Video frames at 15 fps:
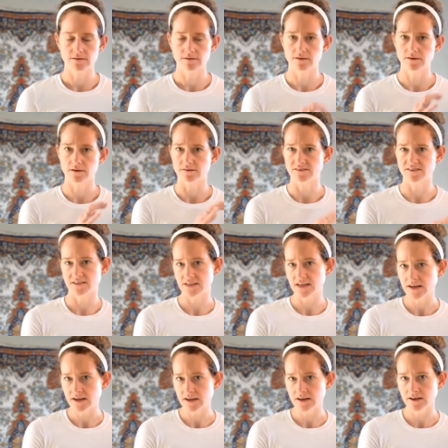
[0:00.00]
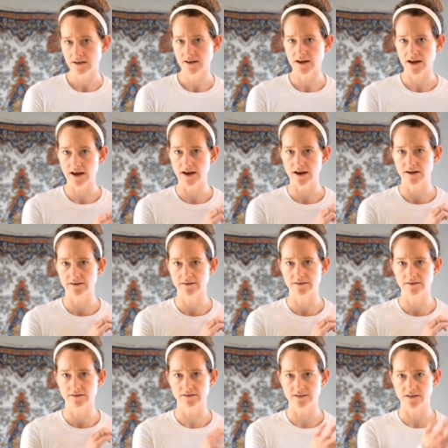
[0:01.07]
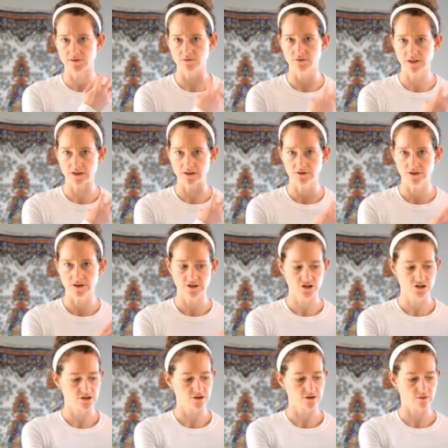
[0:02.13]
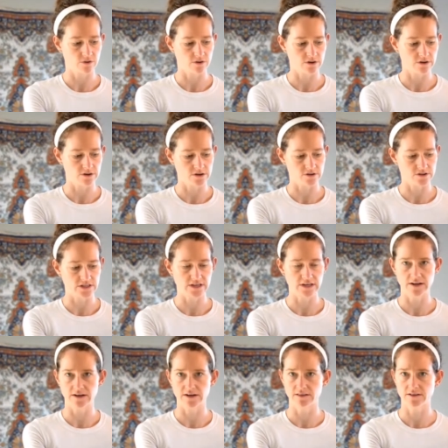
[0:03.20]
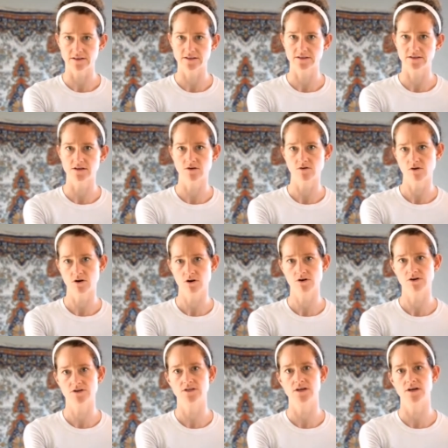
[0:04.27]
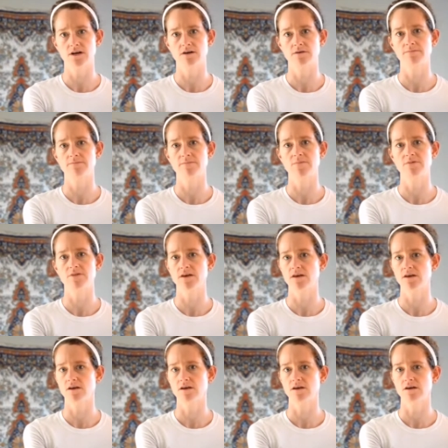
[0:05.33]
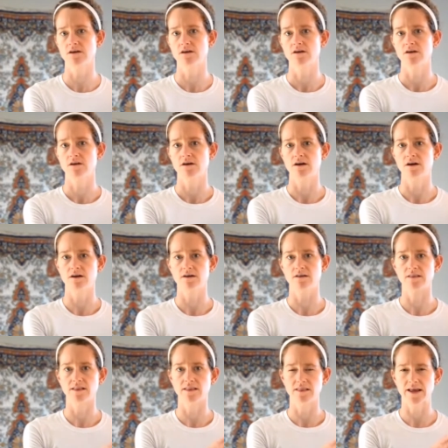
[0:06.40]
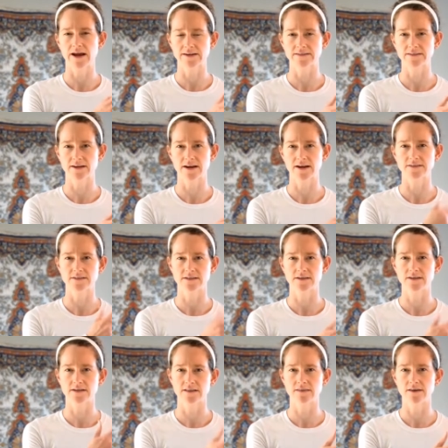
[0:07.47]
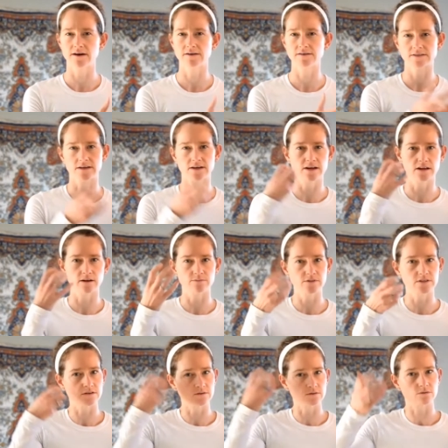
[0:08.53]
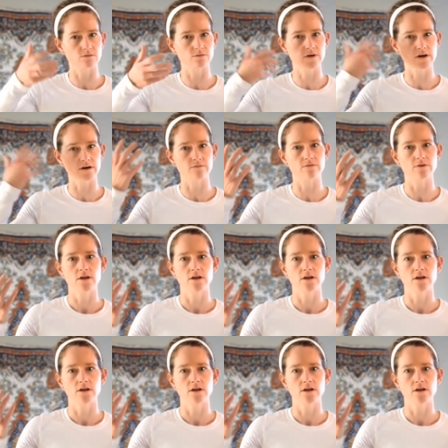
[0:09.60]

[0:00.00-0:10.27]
the zinc and is going to really nourish your skin in this yogurt. The lactic acid in there is going to help to kind of